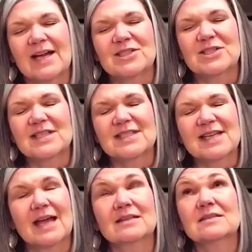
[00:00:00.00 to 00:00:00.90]

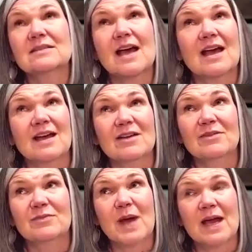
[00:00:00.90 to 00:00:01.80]
I
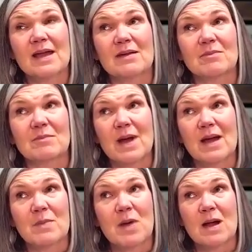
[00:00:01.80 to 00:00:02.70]
love my
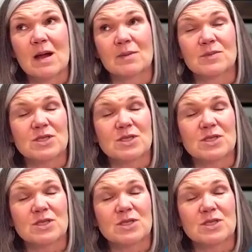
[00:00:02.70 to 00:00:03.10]
mom.